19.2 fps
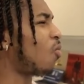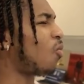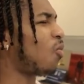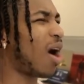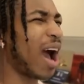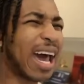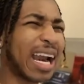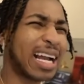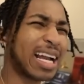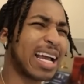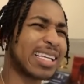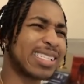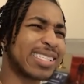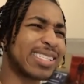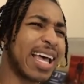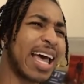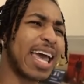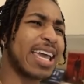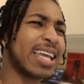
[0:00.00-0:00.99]
Why not
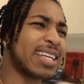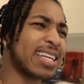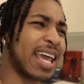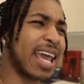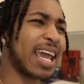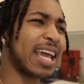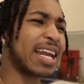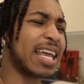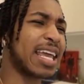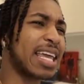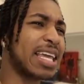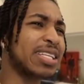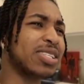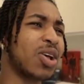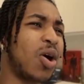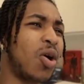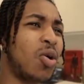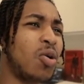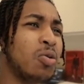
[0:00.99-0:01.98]
sign Danny? He's
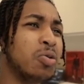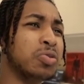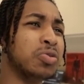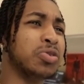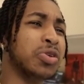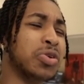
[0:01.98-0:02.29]
a whole